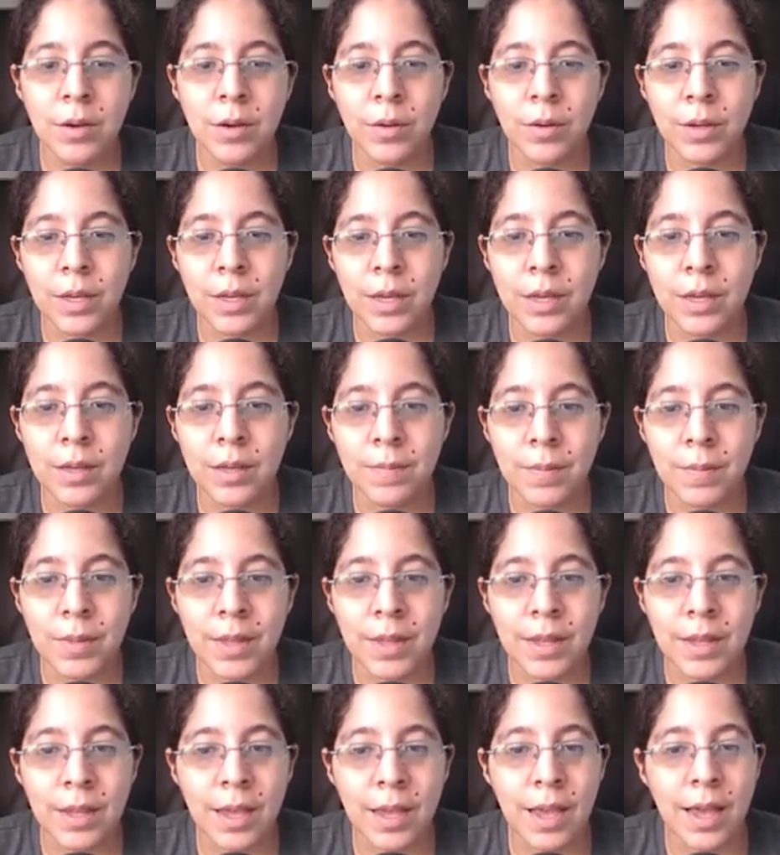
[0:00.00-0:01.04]
okay,
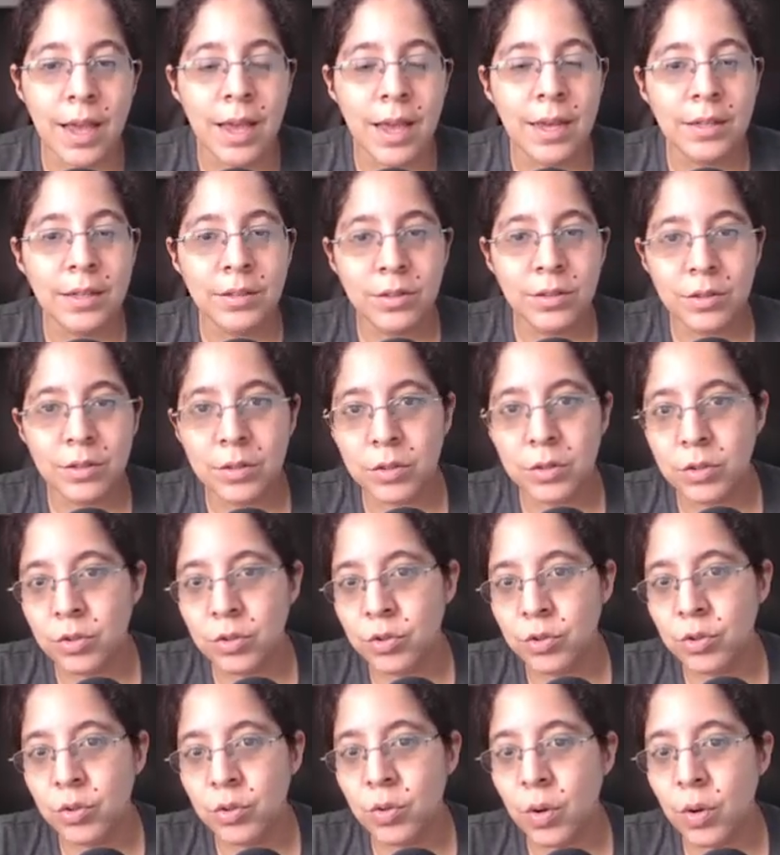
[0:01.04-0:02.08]
and
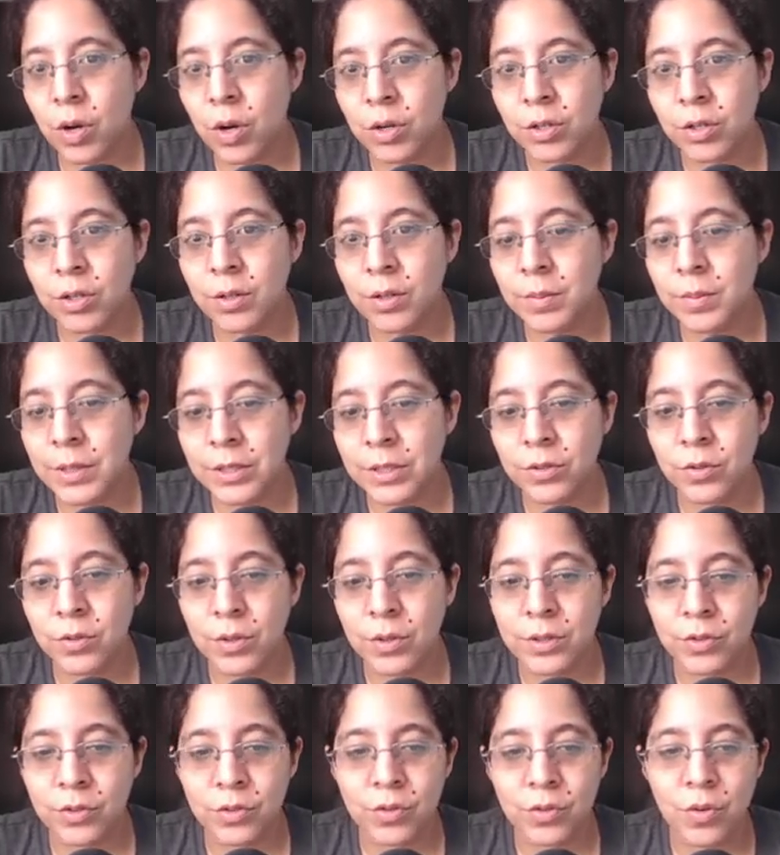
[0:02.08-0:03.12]
you are going to be
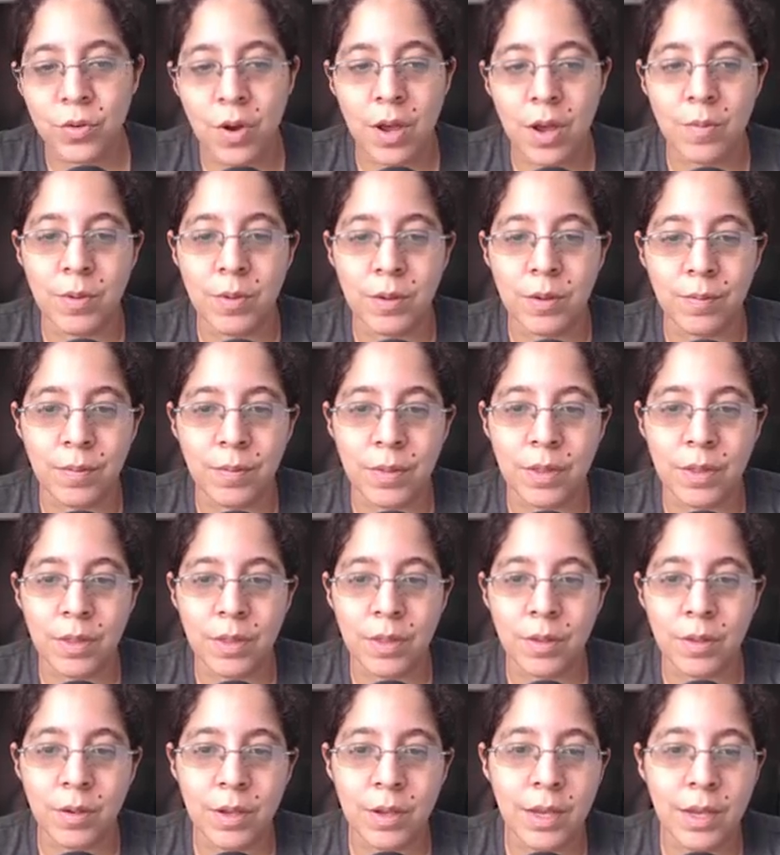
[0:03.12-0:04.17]
transcribing.
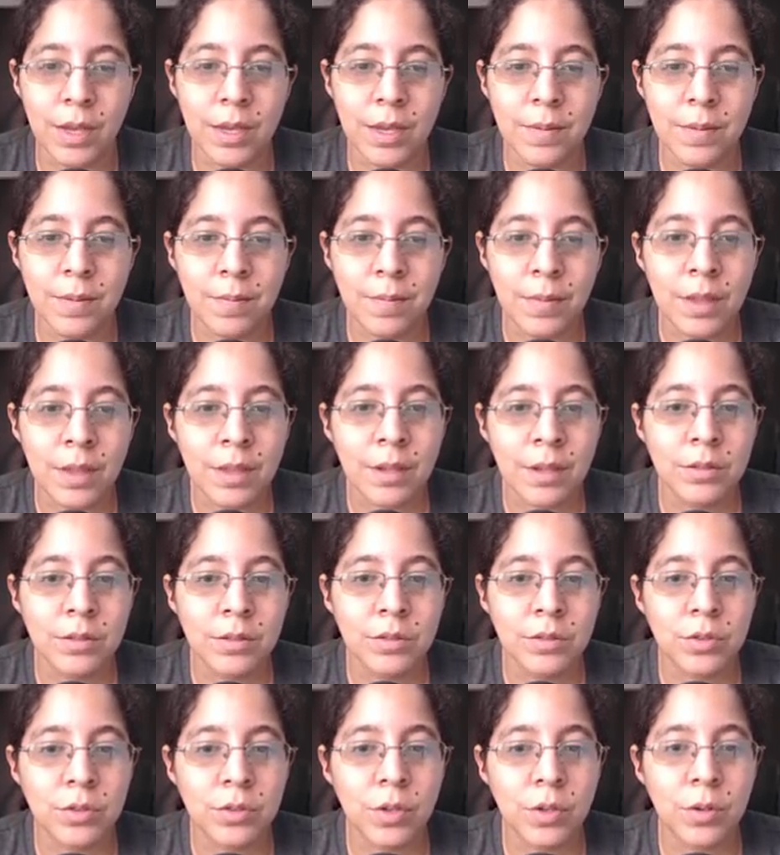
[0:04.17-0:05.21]
Okay,
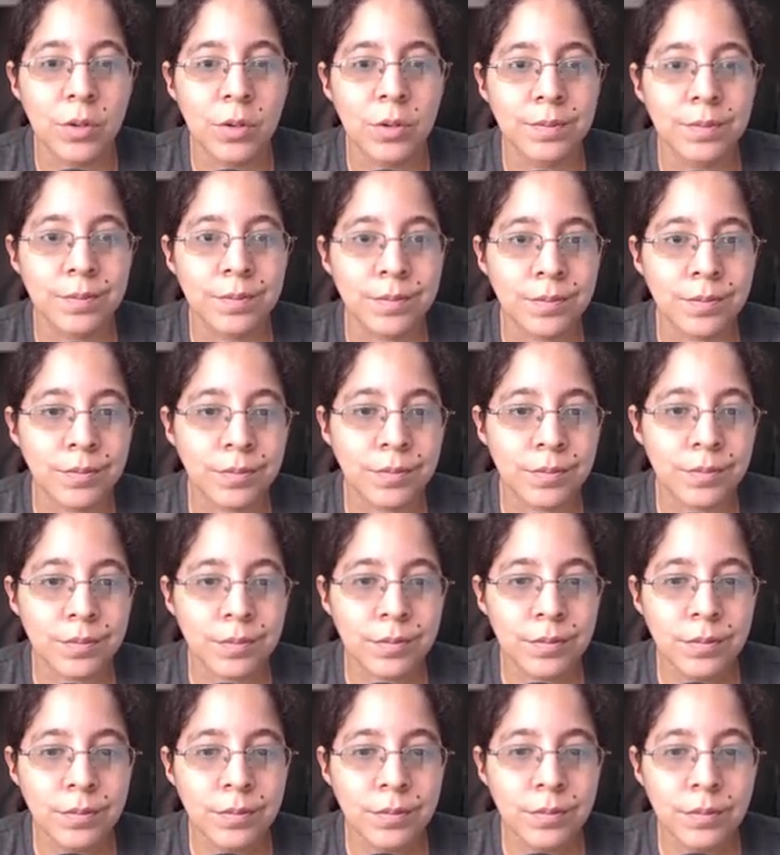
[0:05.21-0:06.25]
so
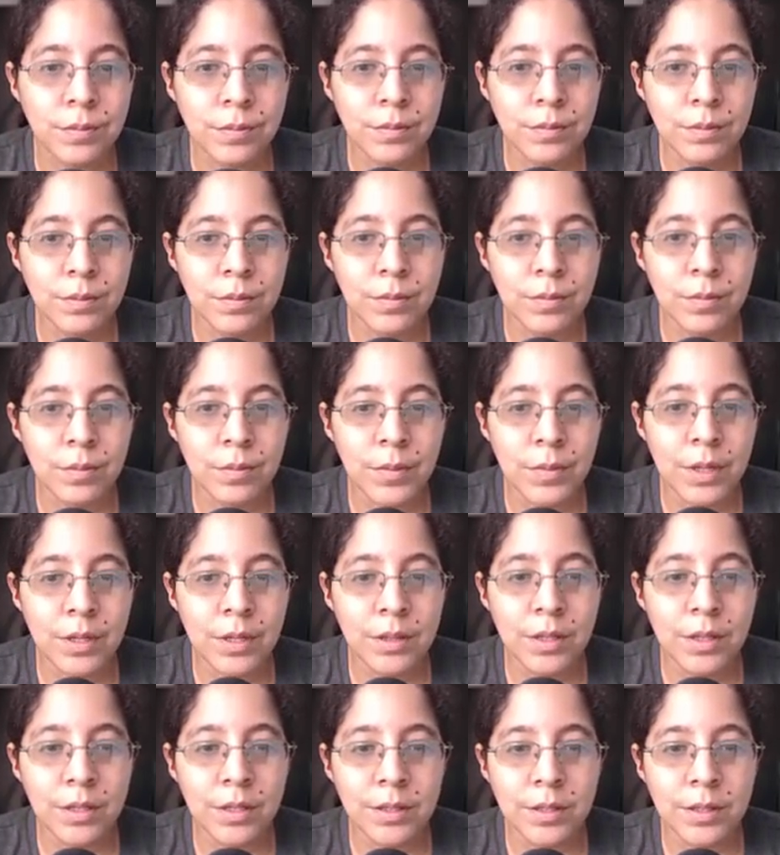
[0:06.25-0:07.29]

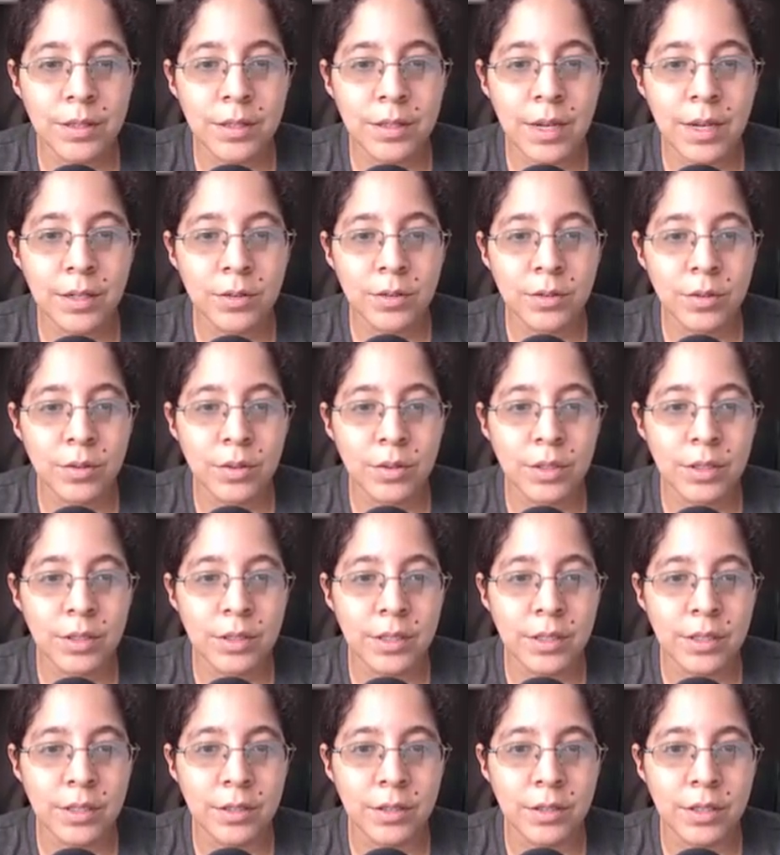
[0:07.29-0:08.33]
this is actually
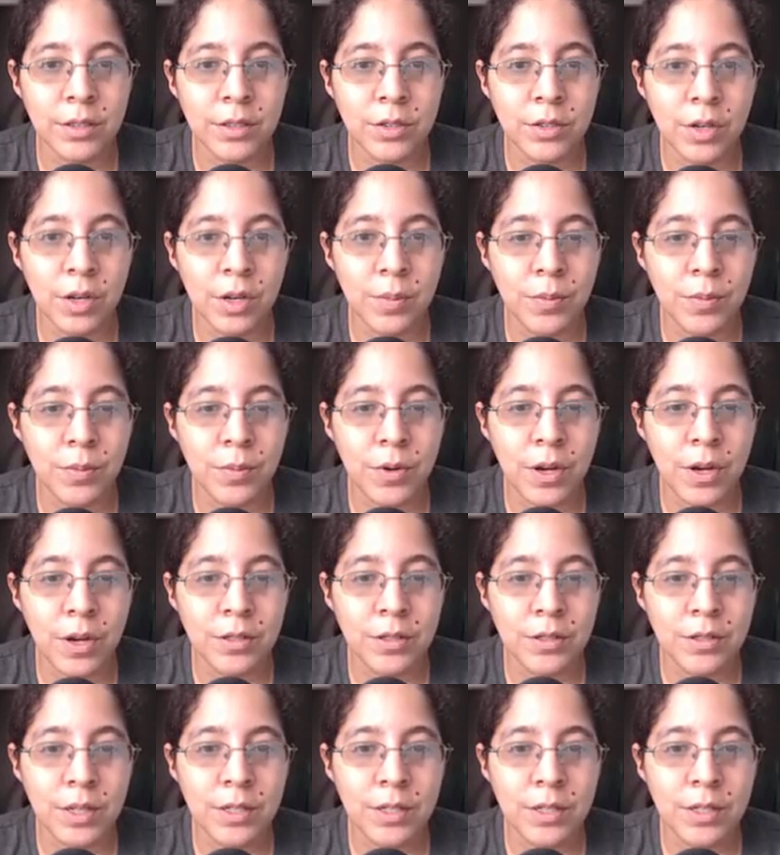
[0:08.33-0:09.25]
the entire process.